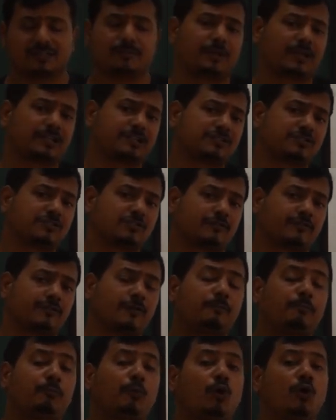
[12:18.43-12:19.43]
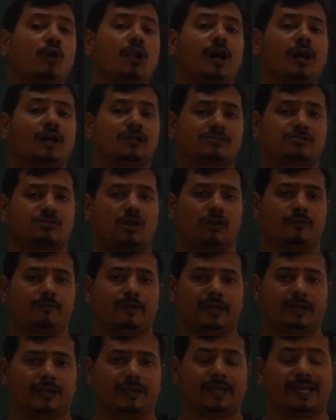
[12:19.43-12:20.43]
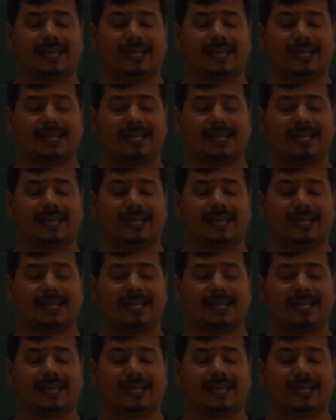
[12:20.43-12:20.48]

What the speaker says: the presence of a polar solvent.